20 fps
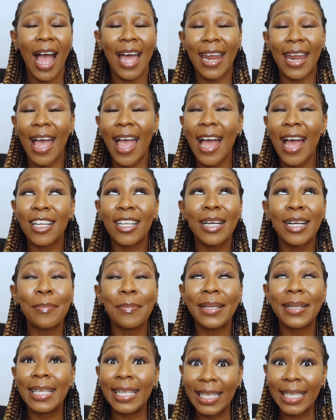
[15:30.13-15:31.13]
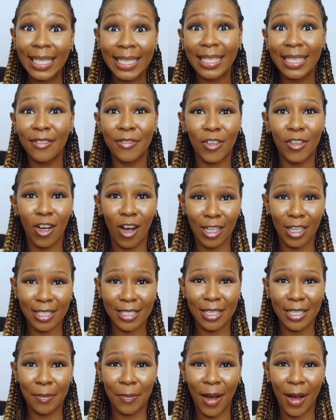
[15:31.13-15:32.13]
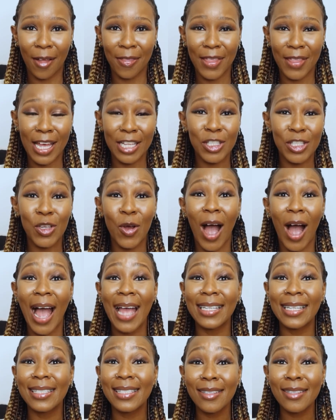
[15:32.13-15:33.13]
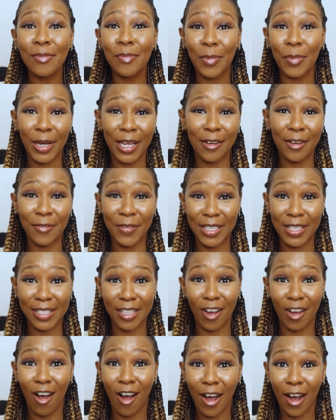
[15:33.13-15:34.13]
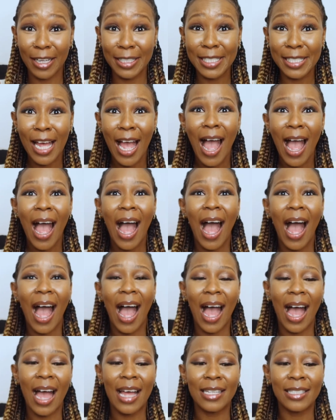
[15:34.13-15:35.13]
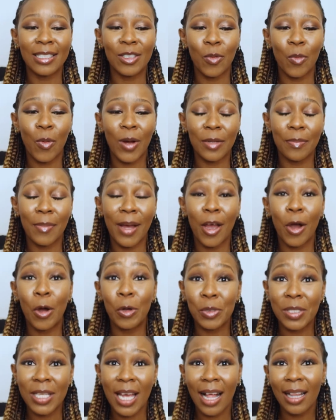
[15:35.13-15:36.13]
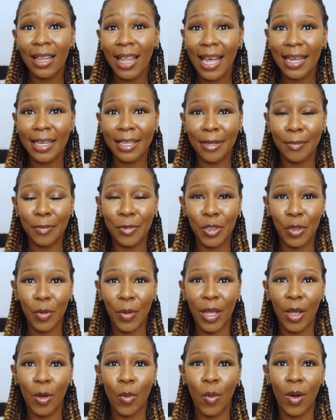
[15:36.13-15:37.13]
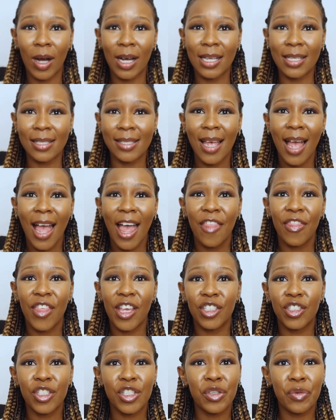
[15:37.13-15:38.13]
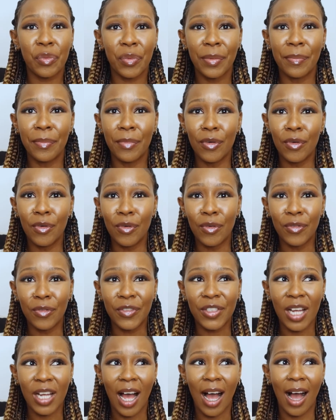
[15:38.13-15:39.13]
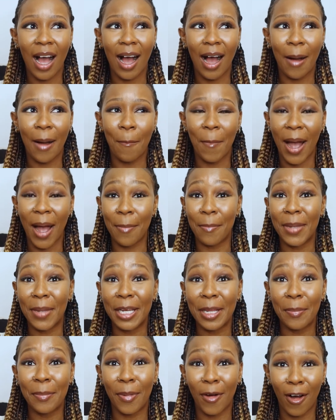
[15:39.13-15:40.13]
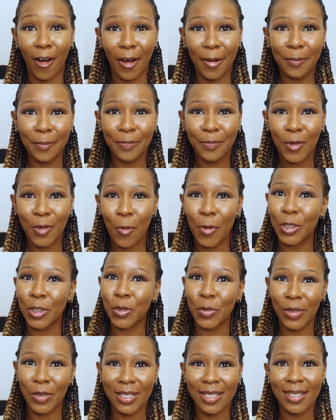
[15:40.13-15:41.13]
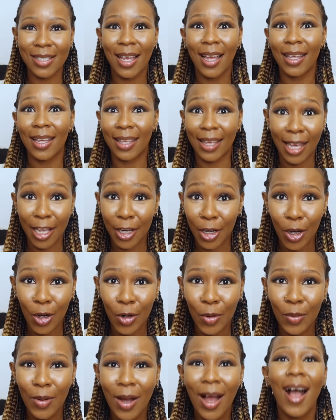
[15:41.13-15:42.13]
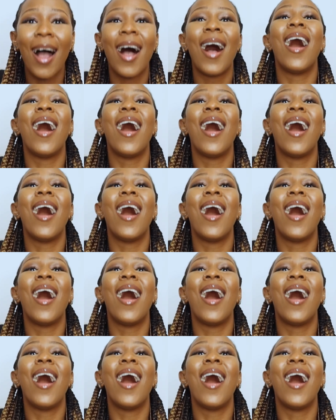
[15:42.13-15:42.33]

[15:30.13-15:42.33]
And I had completely forgotten about that, so I didn't bring a Visa card. And what my hotel ended up doing was they just removed my mini bar, which was ghetto.